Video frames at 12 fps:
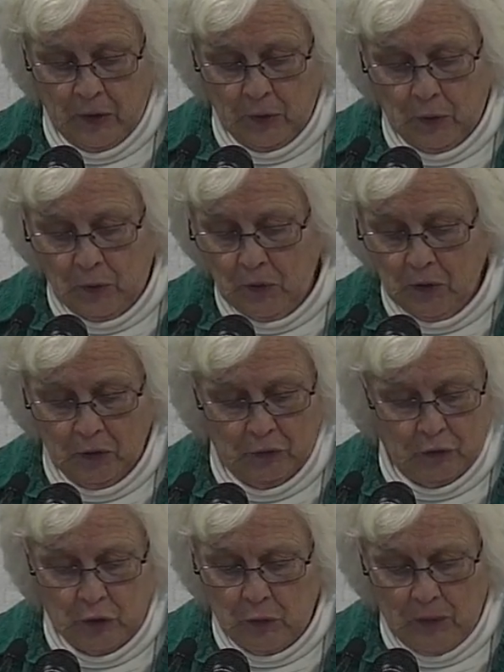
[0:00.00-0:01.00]
Cougars
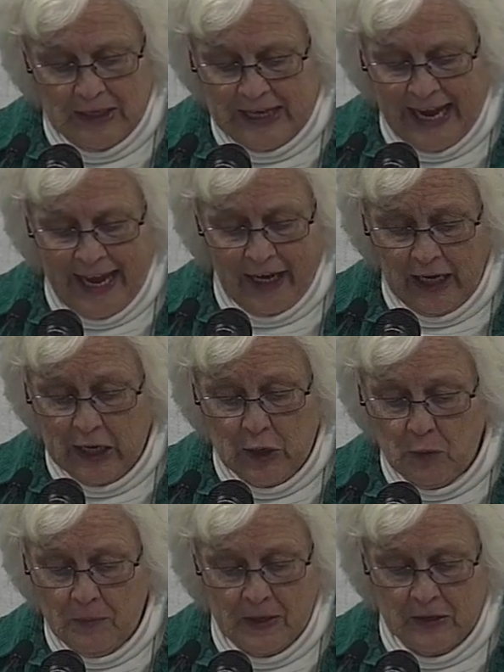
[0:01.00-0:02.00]
do attack
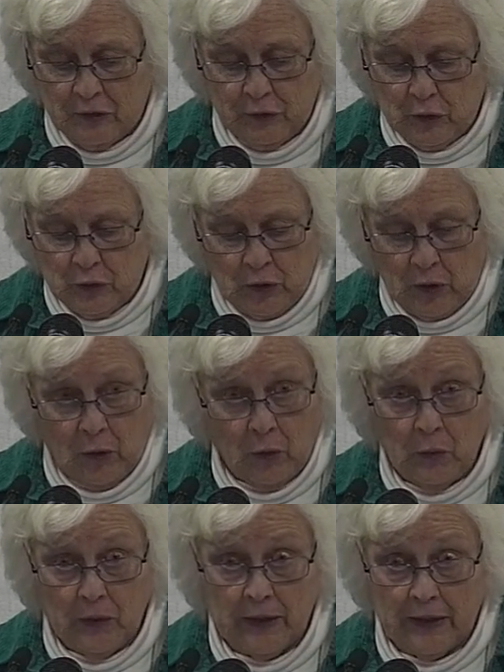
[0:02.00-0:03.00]
humans, you
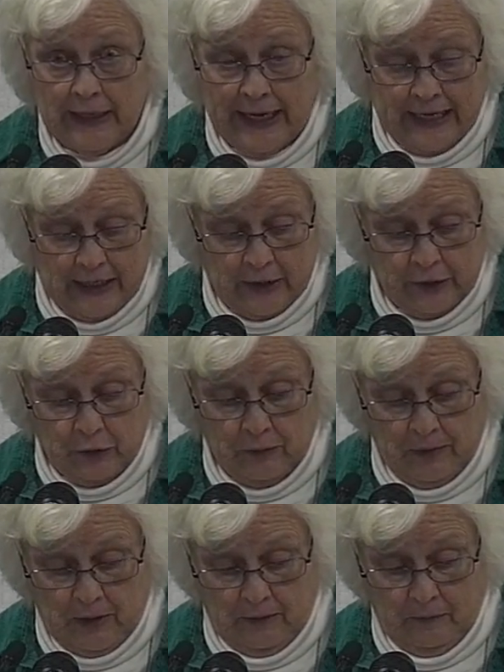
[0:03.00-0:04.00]
know, Elaine
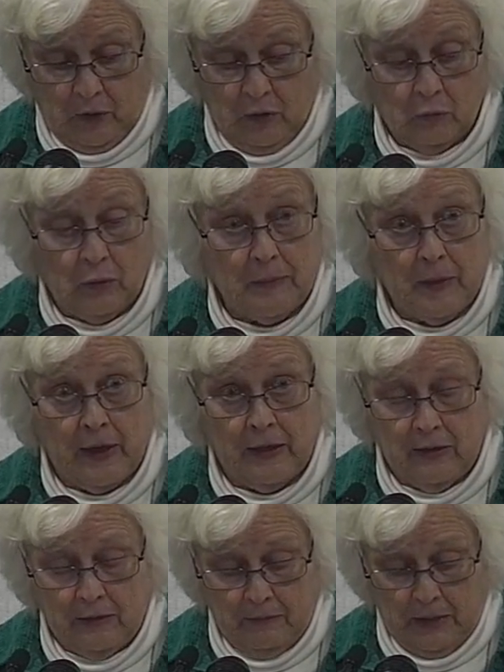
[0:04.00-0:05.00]
Aluminum
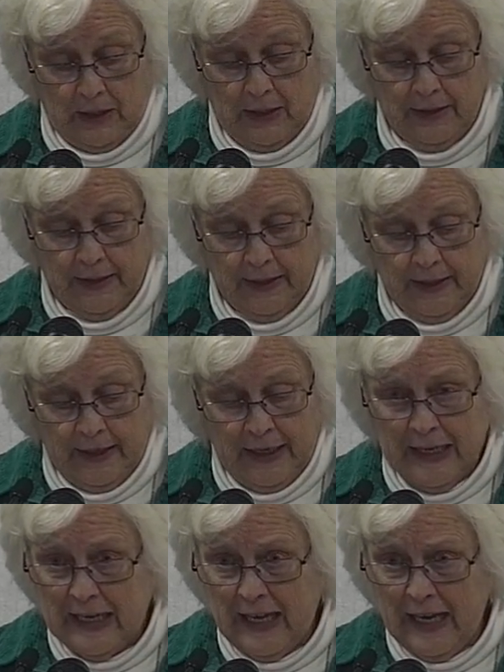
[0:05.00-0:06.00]
reminded me.
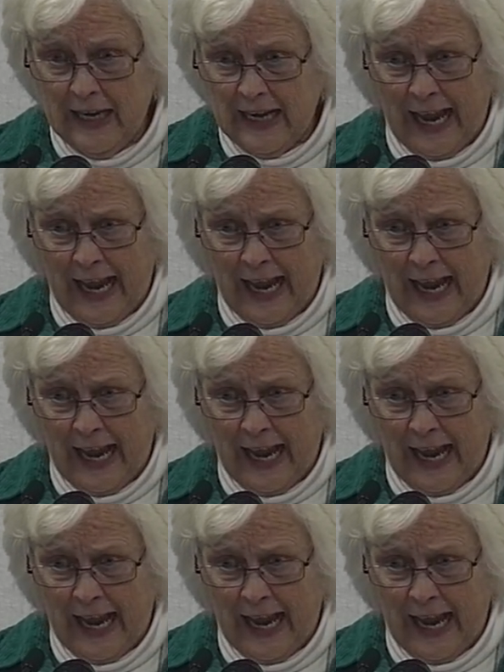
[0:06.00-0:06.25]
Get it